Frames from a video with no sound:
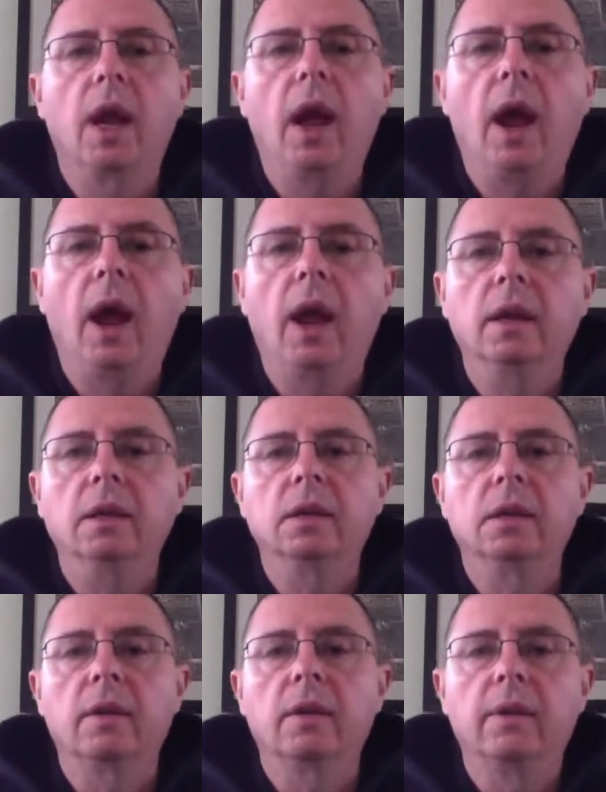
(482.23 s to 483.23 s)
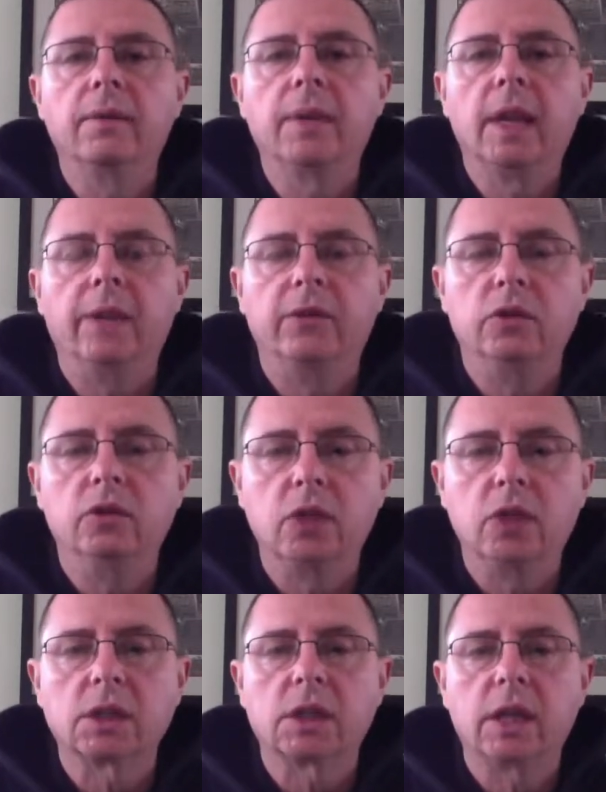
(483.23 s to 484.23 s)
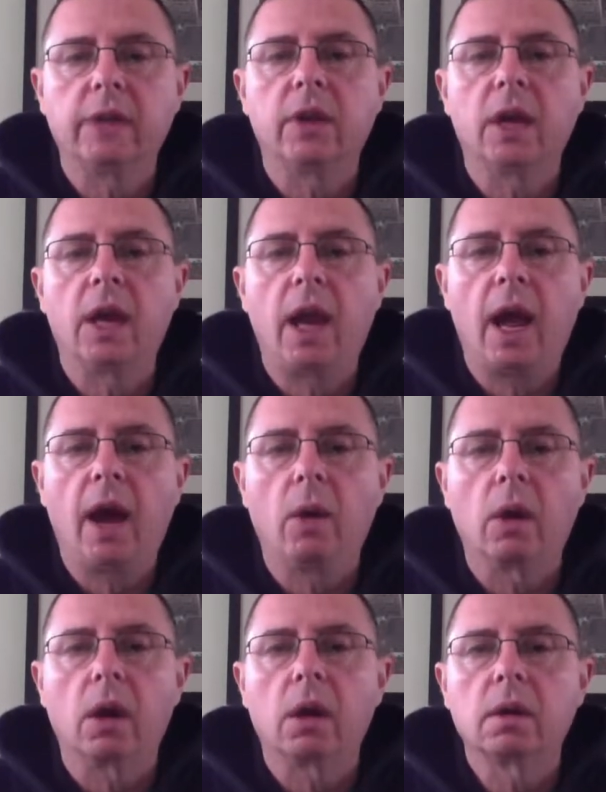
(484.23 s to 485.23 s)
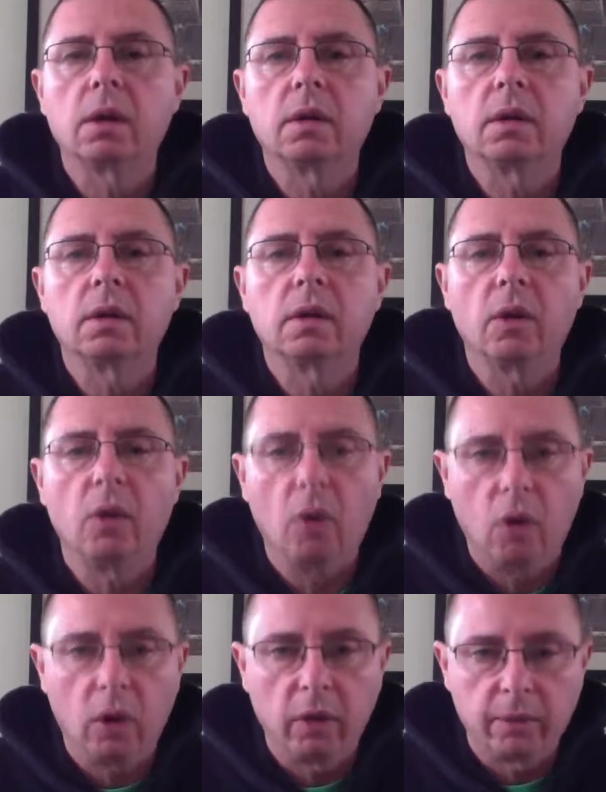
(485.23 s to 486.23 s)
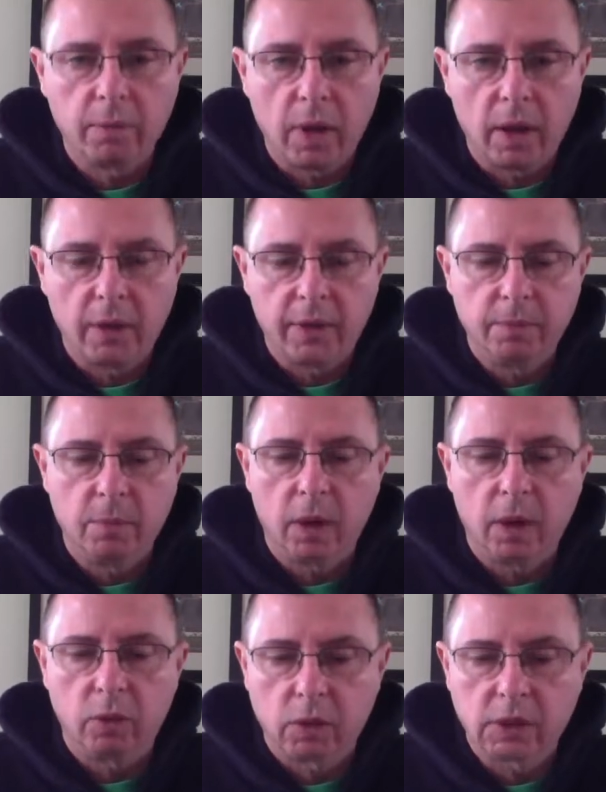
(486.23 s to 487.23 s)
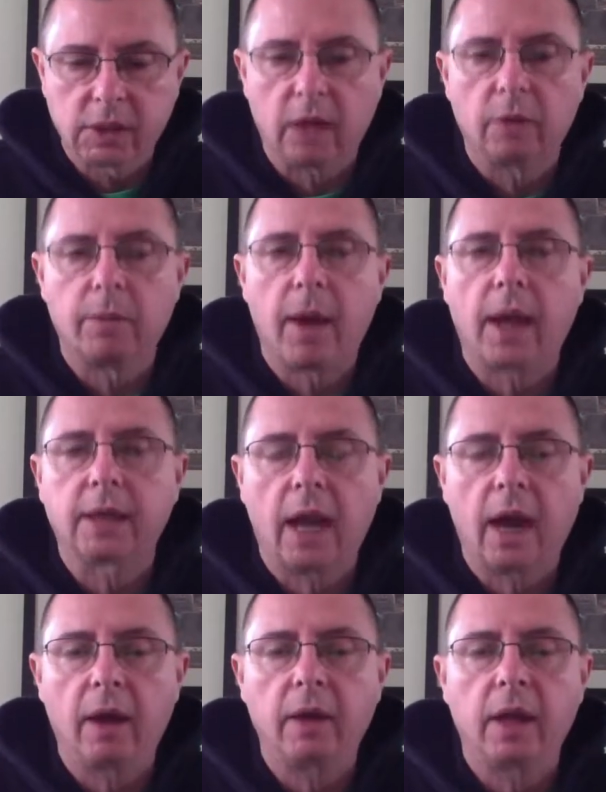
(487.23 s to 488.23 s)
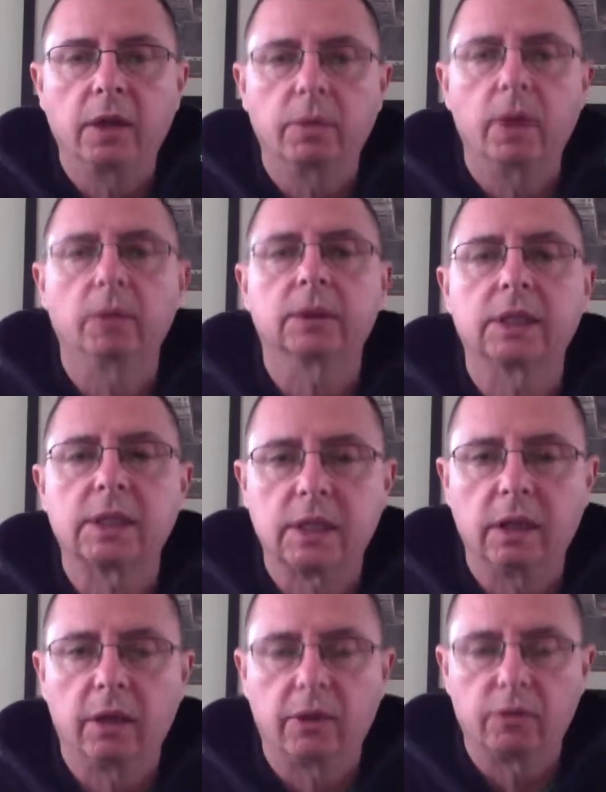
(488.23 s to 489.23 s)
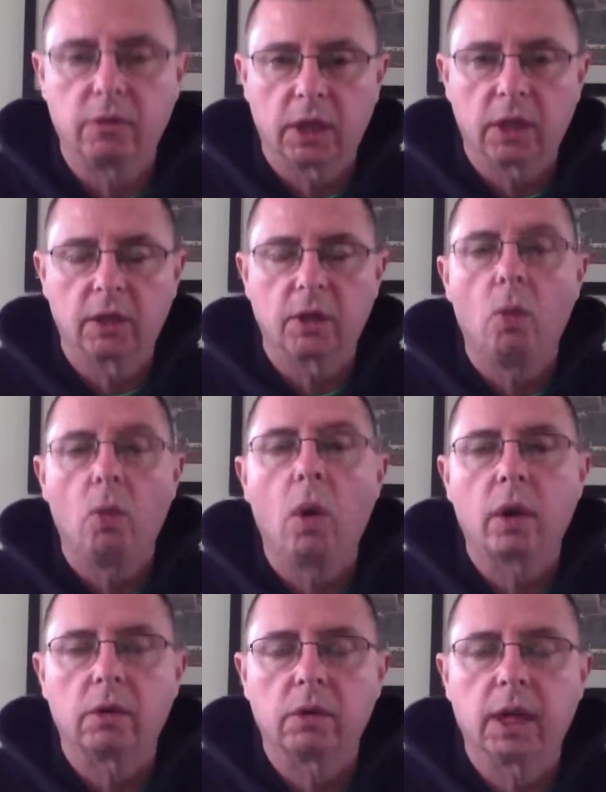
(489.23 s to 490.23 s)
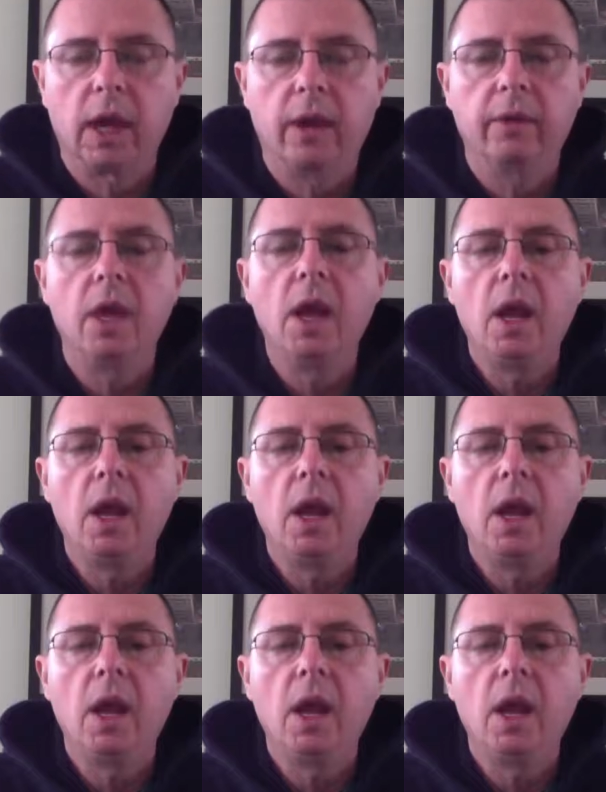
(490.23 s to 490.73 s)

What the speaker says: And if you just give it an hour, all the mud will settle back down and you'll be able to see through the water again.